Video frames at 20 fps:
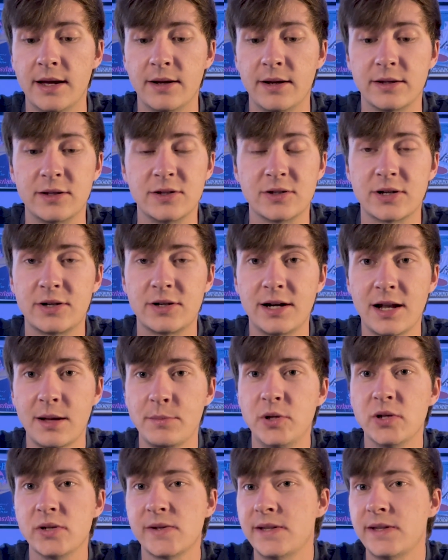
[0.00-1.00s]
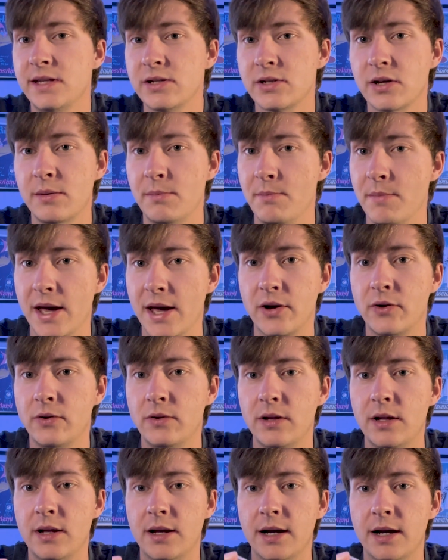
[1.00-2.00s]
Considering I'm using these on metal,
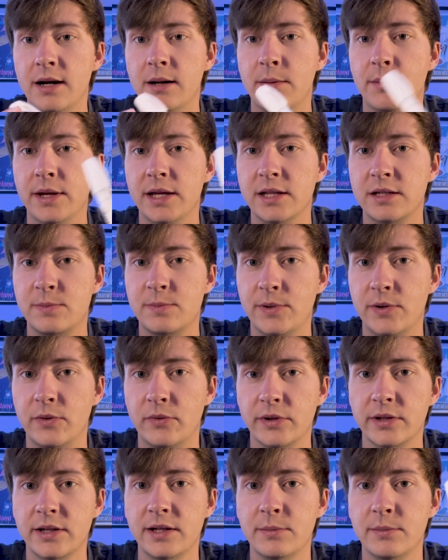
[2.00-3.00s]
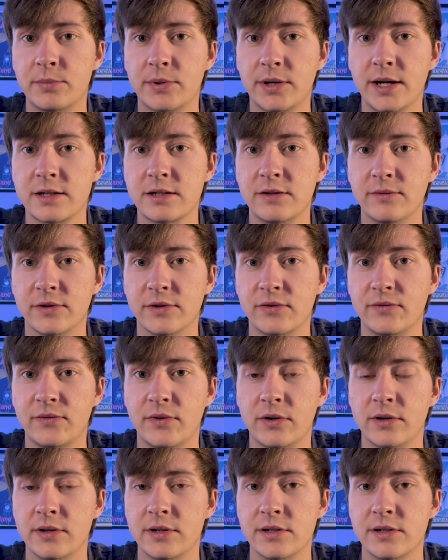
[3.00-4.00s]
it's been really impressive as
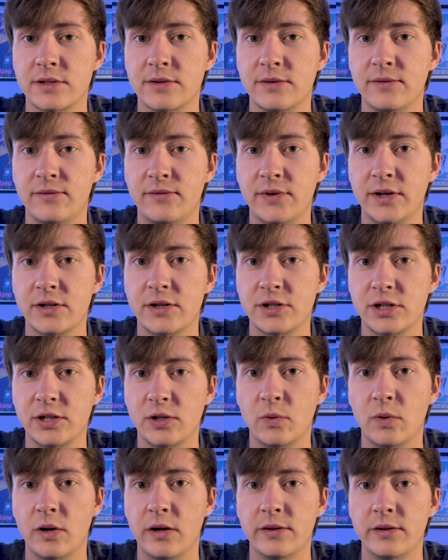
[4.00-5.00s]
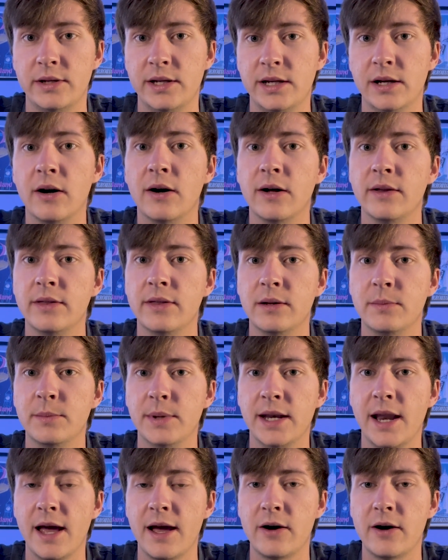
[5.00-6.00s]
far as finishing quality on them
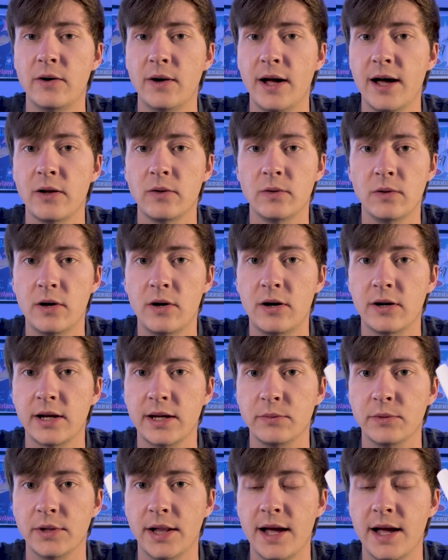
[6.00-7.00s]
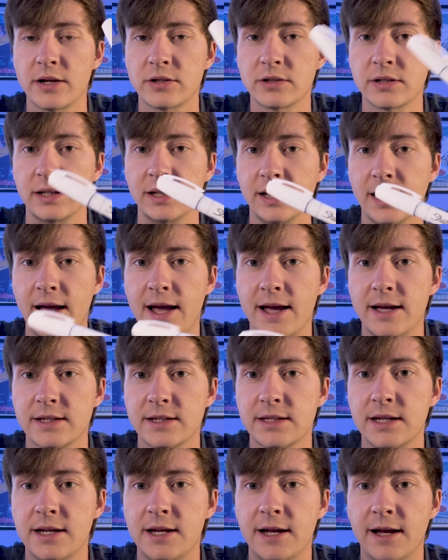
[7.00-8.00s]
and how long it will actually last.
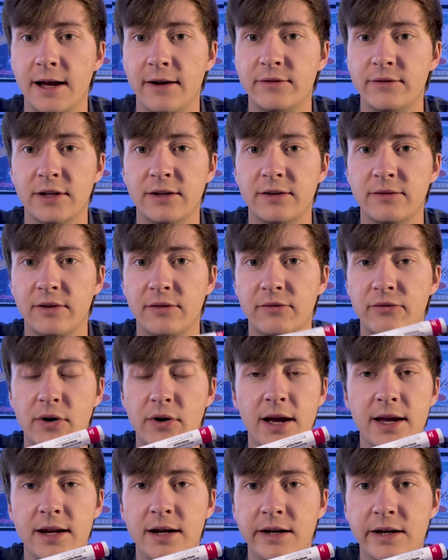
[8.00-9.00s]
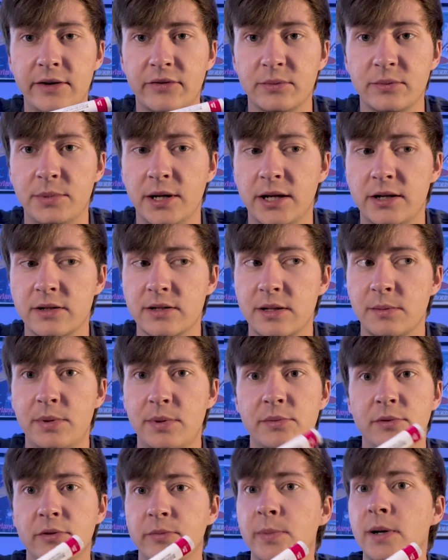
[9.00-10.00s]
I've done a variety of different putters that
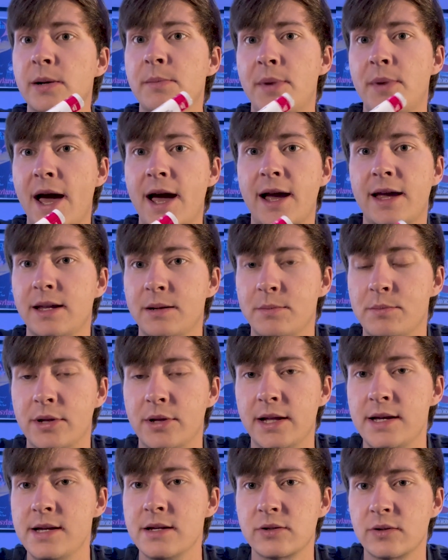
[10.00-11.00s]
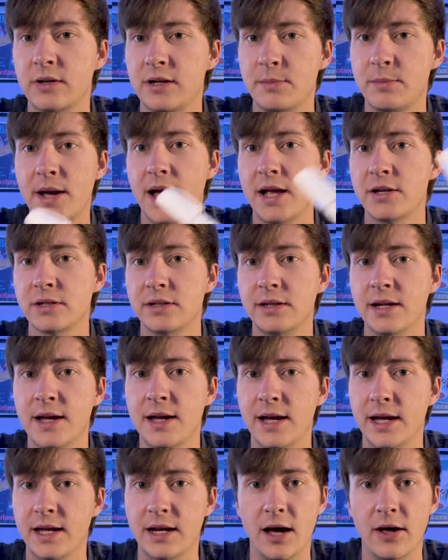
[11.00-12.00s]
people have put back in place, so I'd imagine
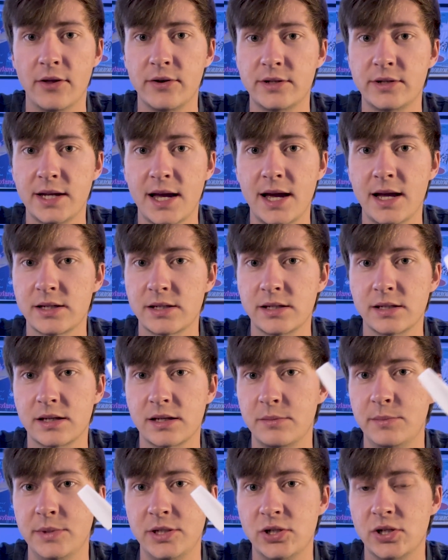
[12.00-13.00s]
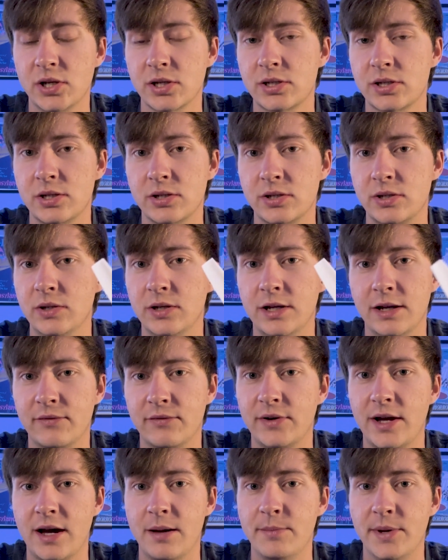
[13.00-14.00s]
in other tasks it's going to be just as good, if
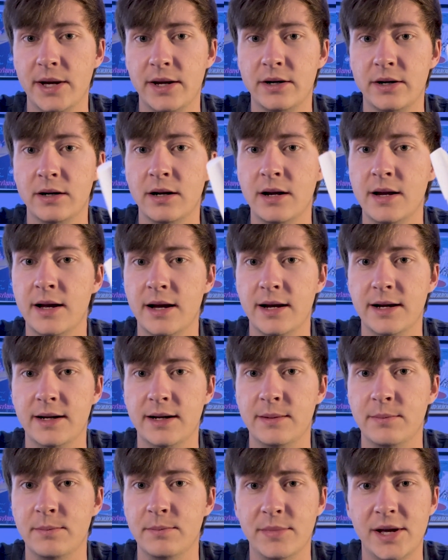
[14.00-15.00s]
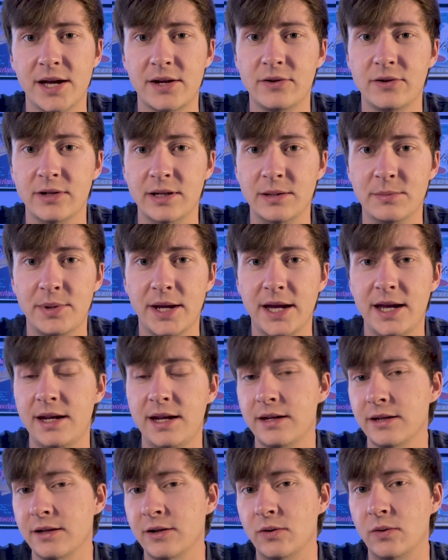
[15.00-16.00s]
not better. Metal and paint
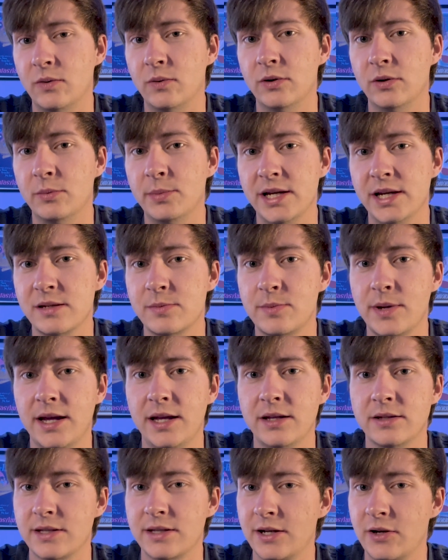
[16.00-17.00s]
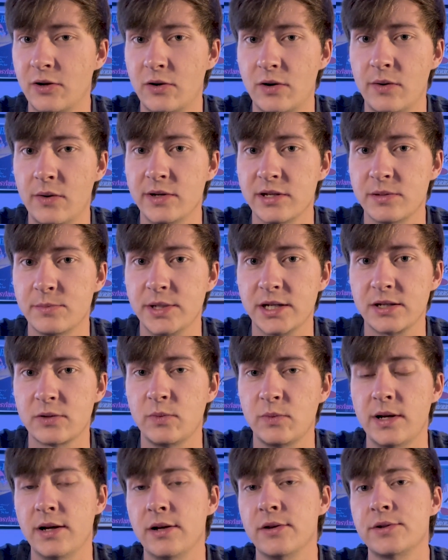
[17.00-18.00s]
and oil-based paints, they don't always mix
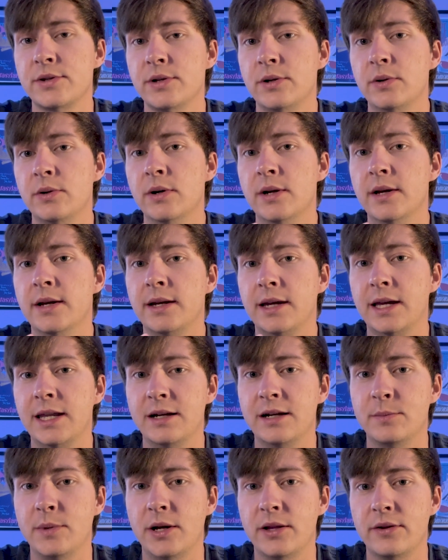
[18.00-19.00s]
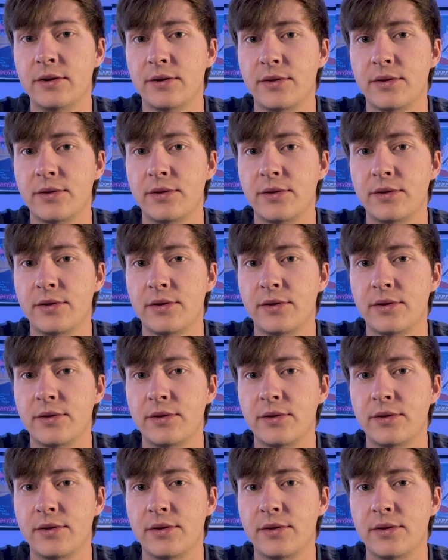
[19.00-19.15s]
well, so getting them on there